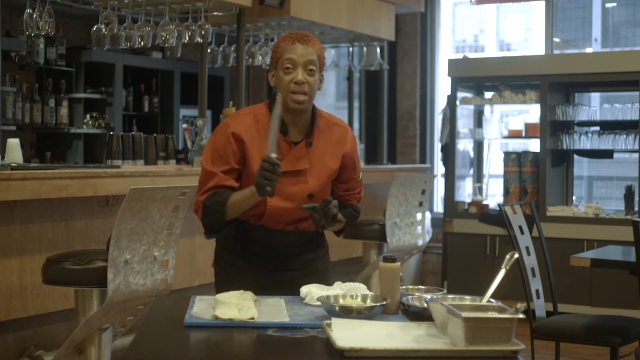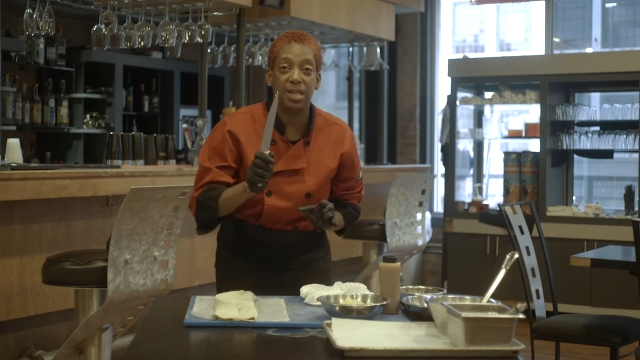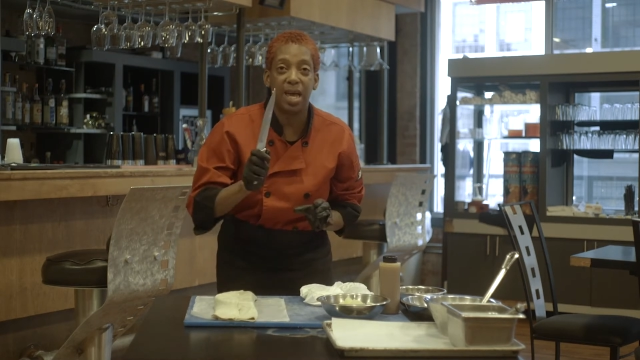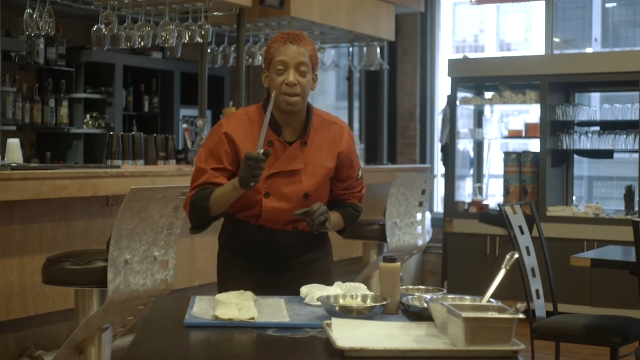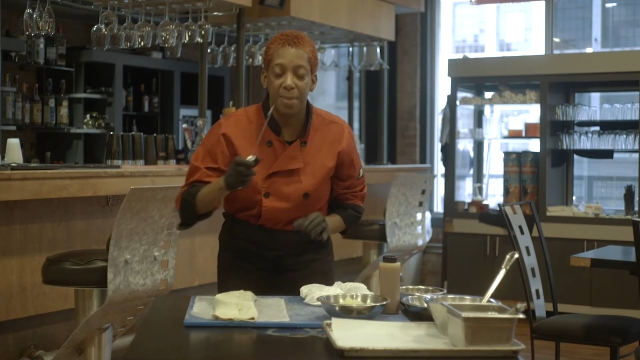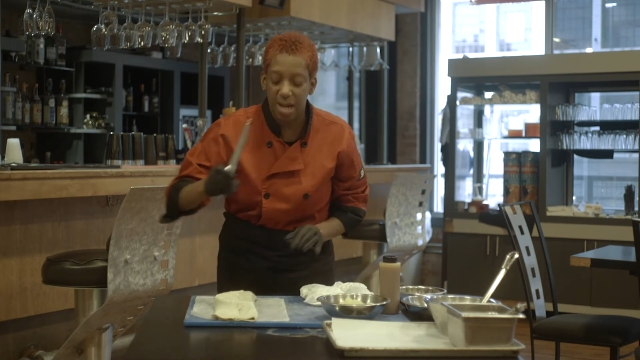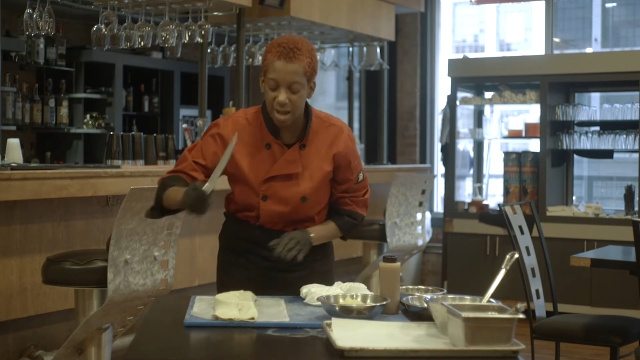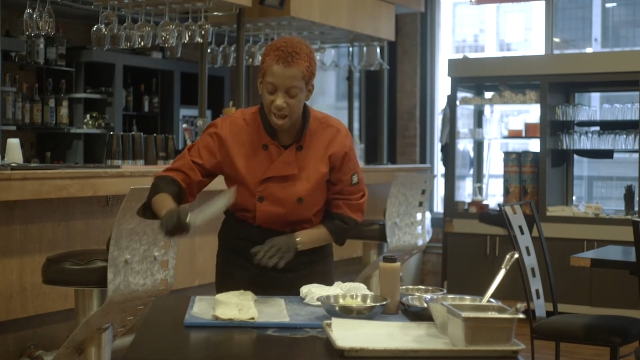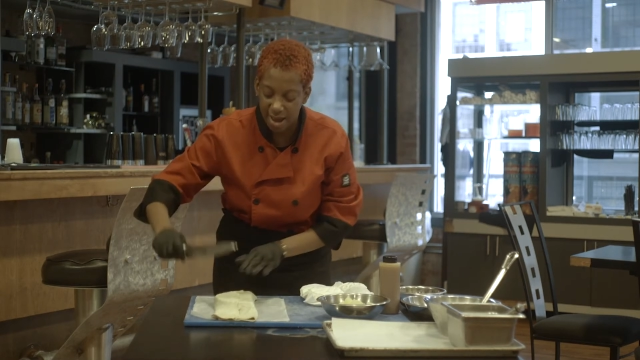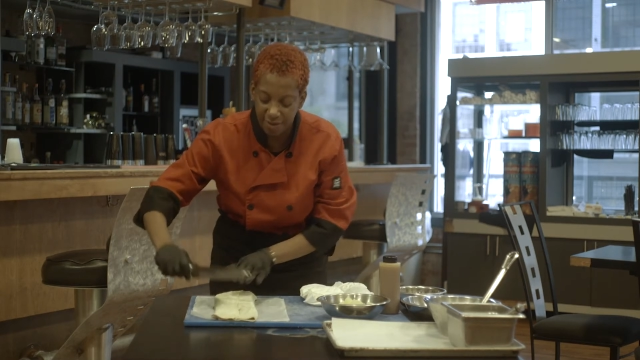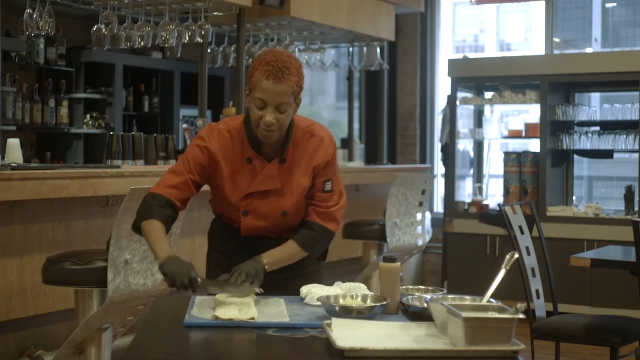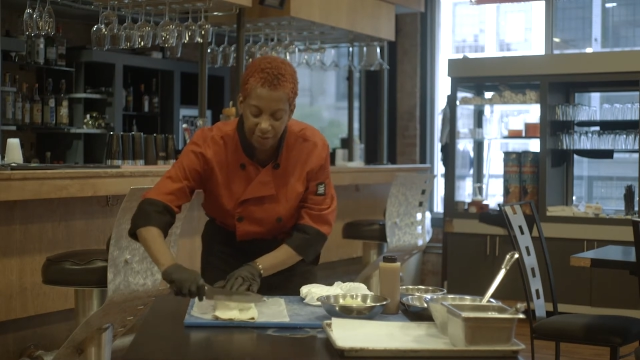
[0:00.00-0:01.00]
take my
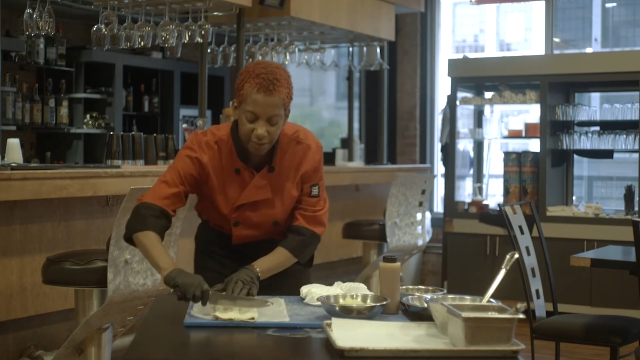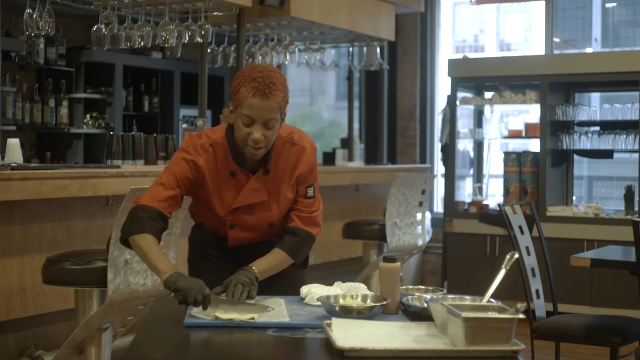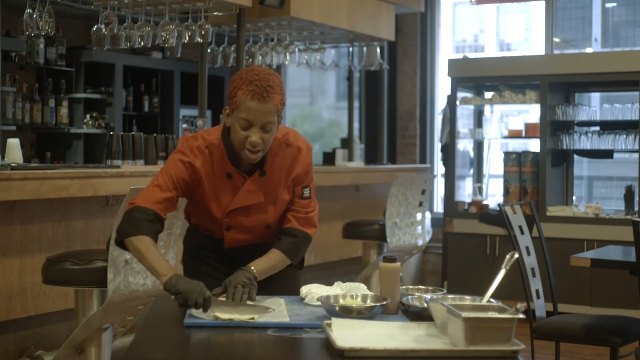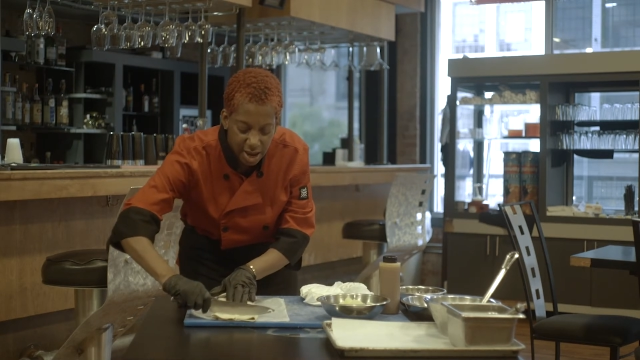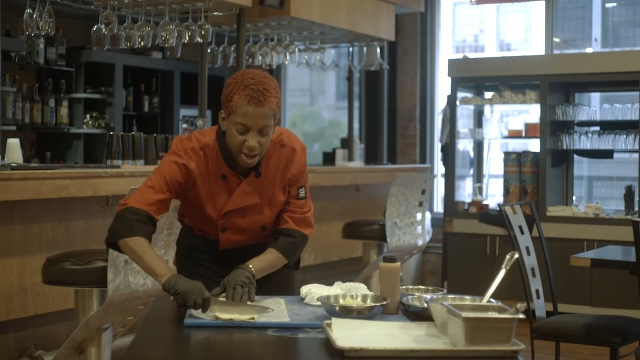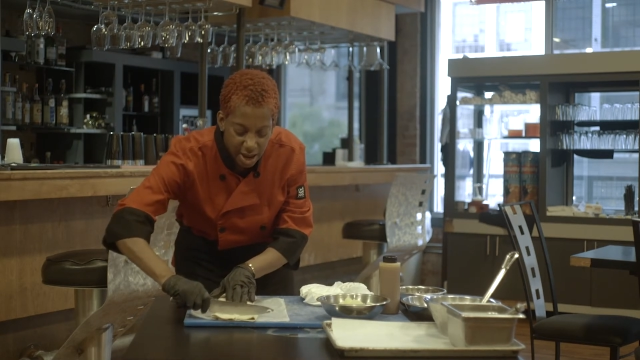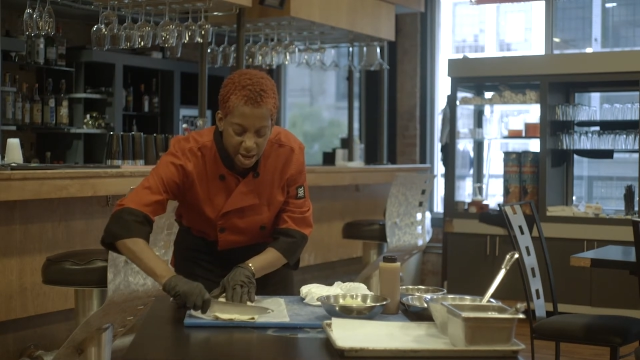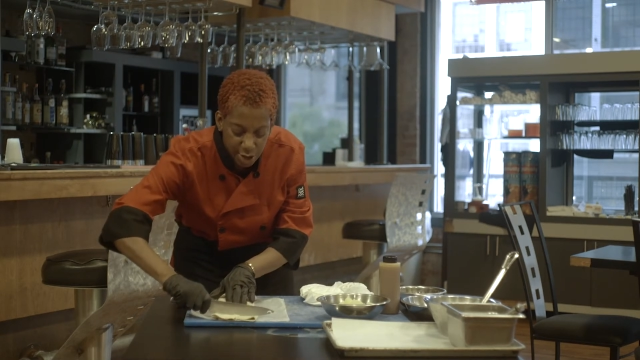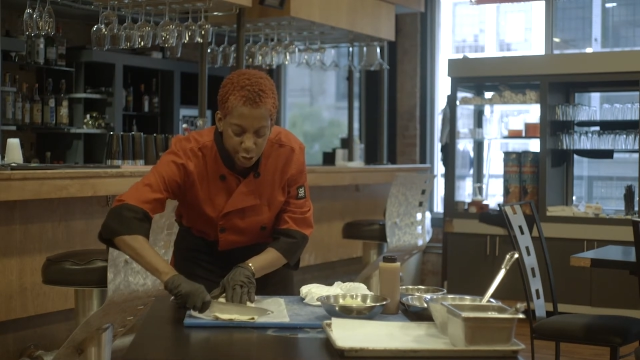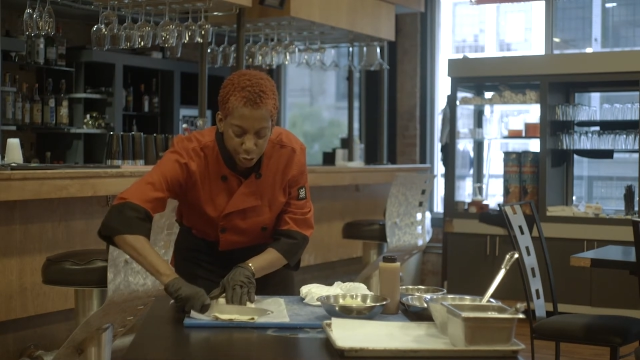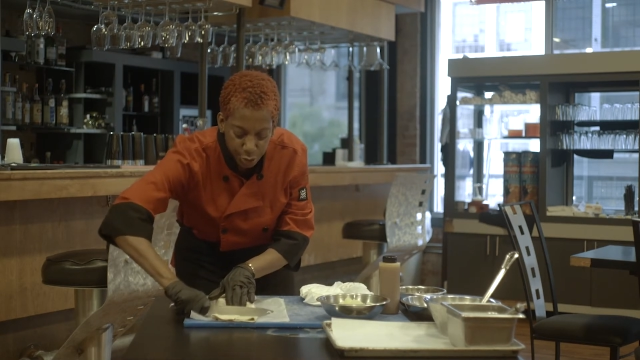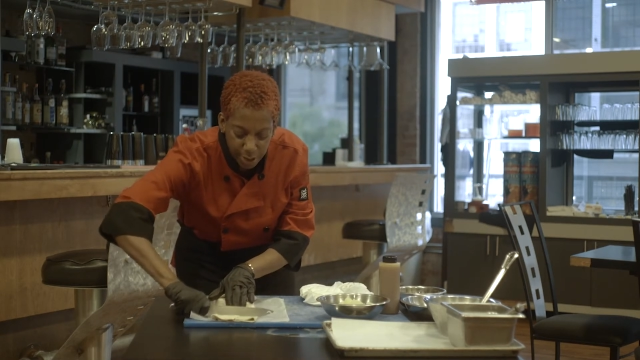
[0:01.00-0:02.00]
knife and
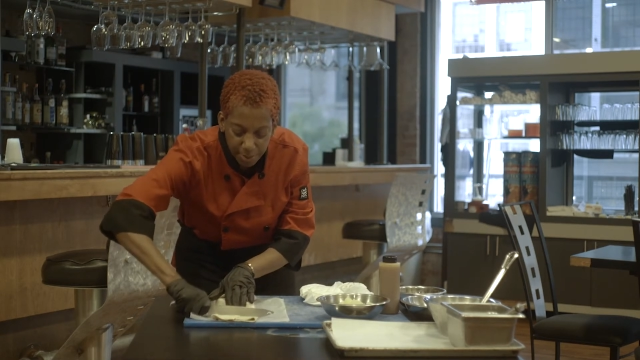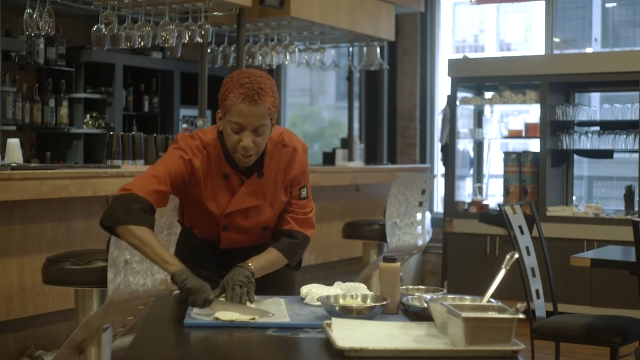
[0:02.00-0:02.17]
trim